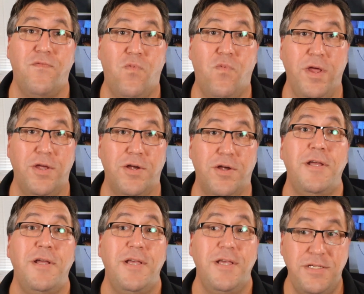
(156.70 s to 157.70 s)
of what you're
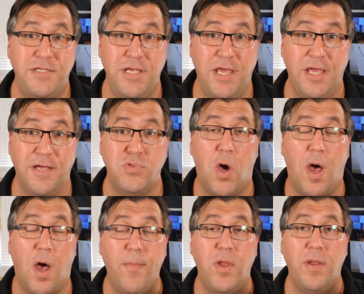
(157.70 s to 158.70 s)
seeing. So
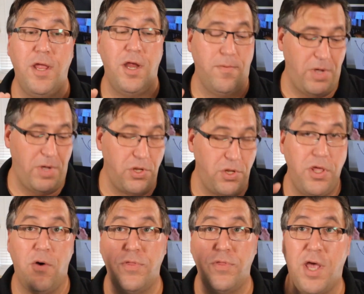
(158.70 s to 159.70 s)
I'm here in my
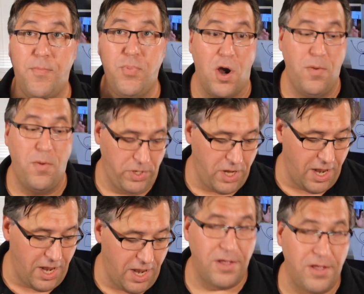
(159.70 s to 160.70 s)
studio with a couple cardboard
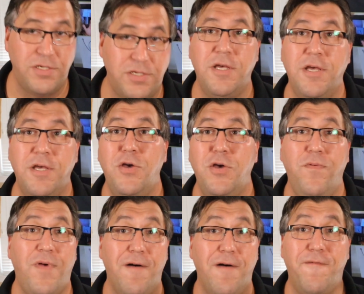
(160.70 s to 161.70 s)
cutouts. We've
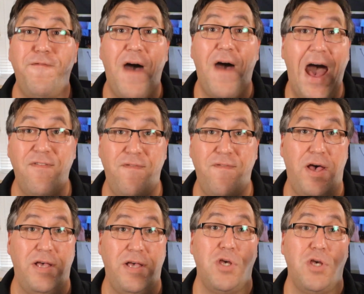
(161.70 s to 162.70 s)
got 5 of
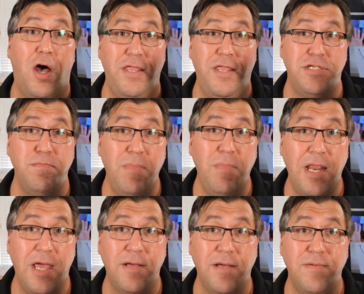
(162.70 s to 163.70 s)
us on this
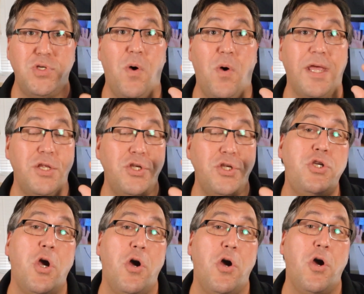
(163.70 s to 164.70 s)
meeting, so I can
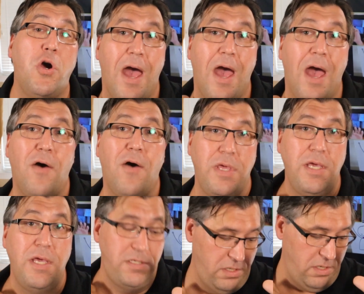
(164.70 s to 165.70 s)
show you how
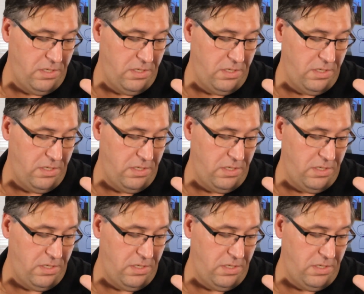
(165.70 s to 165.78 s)
these